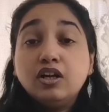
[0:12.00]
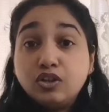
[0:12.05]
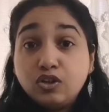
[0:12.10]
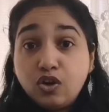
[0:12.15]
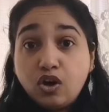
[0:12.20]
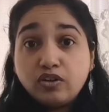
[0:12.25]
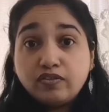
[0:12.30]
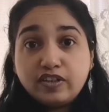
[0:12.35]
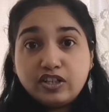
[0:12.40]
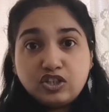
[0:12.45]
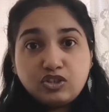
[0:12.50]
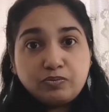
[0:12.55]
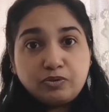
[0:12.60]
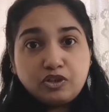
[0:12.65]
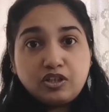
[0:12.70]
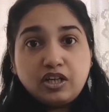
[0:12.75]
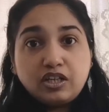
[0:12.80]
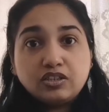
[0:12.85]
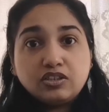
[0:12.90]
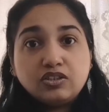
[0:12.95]
non-veg
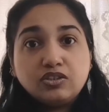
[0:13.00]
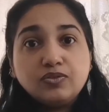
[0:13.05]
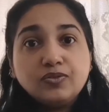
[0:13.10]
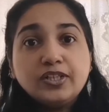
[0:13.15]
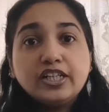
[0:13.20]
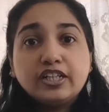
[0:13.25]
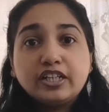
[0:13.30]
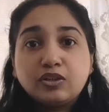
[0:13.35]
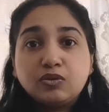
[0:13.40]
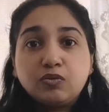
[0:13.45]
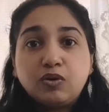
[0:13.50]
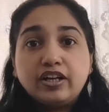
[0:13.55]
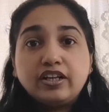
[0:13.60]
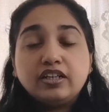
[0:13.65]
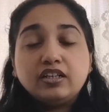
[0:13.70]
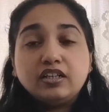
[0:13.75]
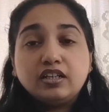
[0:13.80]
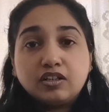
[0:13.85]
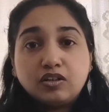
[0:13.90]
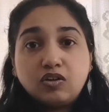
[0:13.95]
products, you will
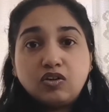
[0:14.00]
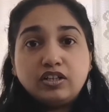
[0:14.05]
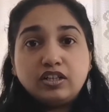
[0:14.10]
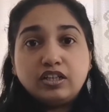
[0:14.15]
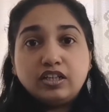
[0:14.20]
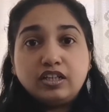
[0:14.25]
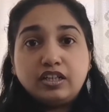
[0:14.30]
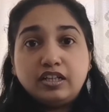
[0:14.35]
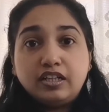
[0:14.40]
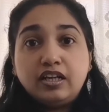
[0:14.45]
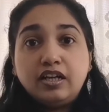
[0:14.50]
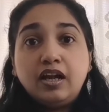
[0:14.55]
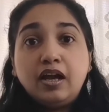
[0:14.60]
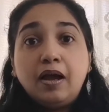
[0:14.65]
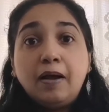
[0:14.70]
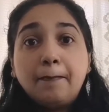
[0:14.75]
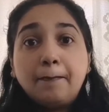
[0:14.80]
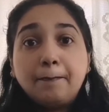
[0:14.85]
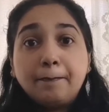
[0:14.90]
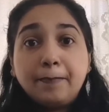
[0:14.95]
require accordingly.
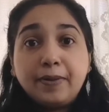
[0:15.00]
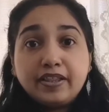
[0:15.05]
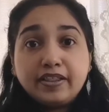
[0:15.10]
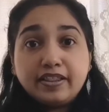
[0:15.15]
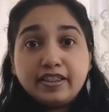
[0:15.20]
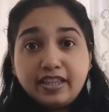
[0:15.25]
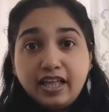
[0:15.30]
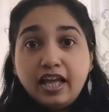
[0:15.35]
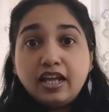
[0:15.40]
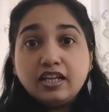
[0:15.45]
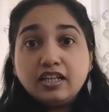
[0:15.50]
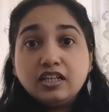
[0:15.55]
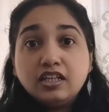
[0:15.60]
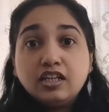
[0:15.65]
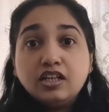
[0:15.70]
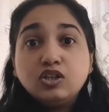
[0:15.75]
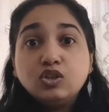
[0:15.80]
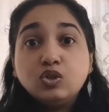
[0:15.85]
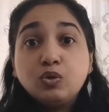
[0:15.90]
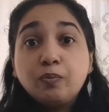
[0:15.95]
But then
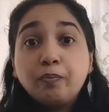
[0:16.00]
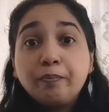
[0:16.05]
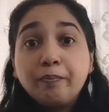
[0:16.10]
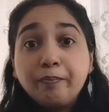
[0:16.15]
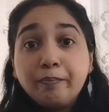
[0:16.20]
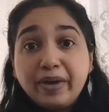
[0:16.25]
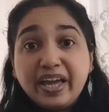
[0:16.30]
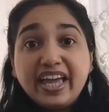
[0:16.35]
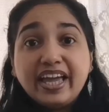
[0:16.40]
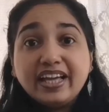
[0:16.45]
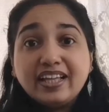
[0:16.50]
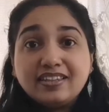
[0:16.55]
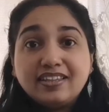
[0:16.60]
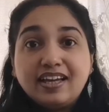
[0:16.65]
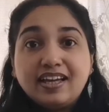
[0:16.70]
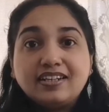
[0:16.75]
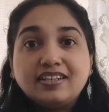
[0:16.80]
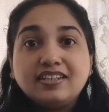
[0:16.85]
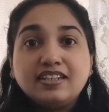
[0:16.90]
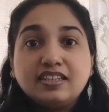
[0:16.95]
to make
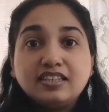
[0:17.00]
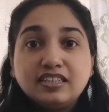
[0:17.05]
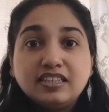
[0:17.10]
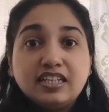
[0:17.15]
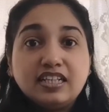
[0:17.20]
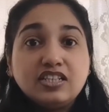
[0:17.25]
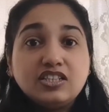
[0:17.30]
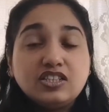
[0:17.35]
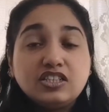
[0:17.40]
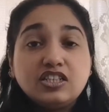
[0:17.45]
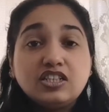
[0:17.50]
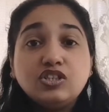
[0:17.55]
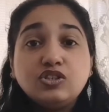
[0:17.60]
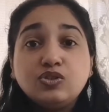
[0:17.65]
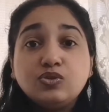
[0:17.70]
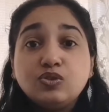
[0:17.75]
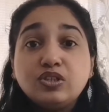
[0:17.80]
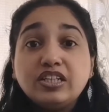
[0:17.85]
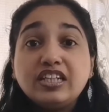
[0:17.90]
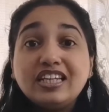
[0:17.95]
that tasty,
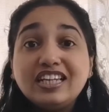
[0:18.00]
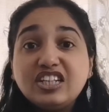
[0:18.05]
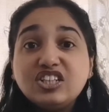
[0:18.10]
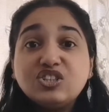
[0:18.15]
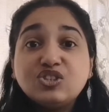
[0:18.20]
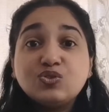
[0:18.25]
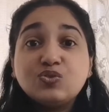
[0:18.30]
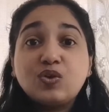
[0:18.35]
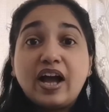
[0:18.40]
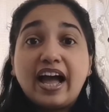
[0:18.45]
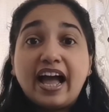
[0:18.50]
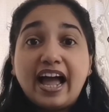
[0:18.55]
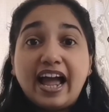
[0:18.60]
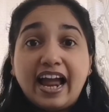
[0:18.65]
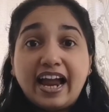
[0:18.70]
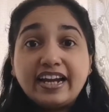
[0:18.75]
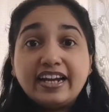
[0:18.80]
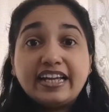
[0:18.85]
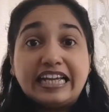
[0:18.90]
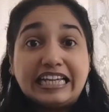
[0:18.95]
you need to
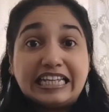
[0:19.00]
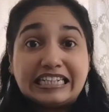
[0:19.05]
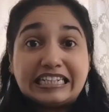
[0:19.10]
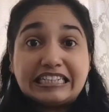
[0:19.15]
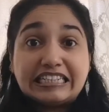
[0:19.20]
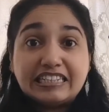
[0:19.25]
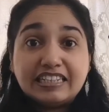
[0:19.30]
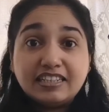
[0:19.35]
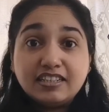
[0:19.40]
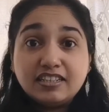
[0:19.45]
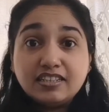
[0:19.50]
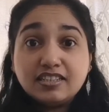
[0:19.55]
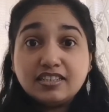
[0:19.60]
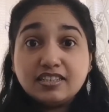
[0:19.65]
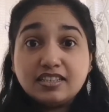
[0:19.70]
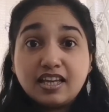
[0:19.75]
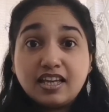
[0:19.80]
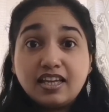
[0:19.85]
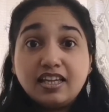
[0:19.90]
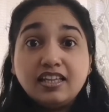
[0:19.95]
add
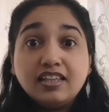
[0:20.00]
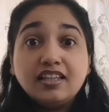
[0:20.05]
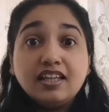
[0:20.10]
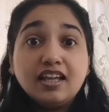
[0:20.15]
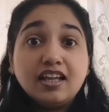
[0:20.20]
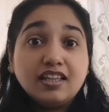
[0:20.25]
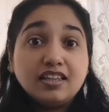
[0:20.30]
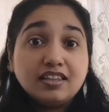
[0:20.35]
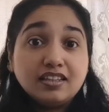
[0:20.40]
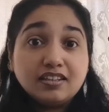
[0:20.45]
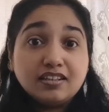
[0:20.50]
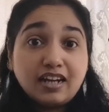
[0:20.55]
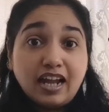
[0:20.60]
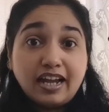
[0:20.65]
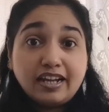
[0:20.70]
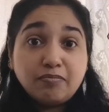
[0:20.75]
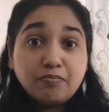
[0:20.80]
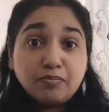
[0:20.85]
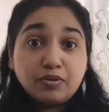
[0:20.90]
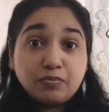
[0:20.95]
ingredients in the
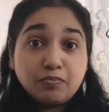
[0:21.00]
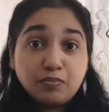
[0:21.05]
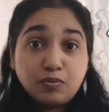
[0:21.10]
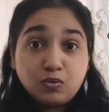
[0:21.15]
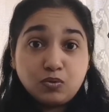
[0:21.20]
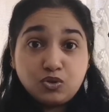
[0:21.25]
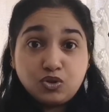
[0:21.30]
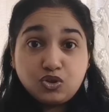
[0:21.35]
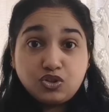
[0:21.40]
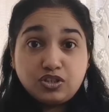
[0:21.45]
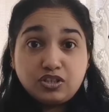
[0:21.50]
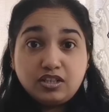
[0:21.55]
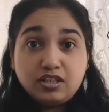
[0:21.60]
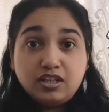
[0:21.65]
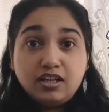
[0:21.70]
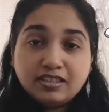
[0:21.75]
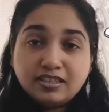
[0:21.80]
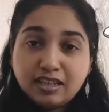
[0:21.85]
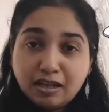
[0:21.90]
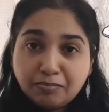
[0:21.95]
right proportion.
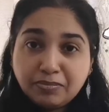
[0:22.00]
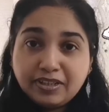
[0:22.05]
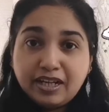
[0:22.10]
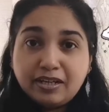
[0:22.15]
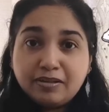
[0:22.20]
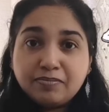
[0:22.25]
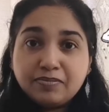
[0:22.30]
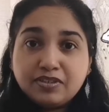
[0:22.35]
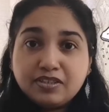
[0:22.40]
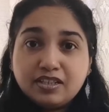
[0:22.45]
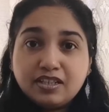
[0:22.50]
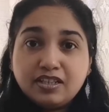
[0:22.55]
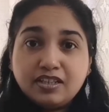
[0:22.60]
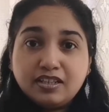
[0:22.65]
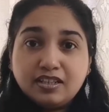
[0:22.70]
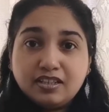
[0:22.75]
Sometimes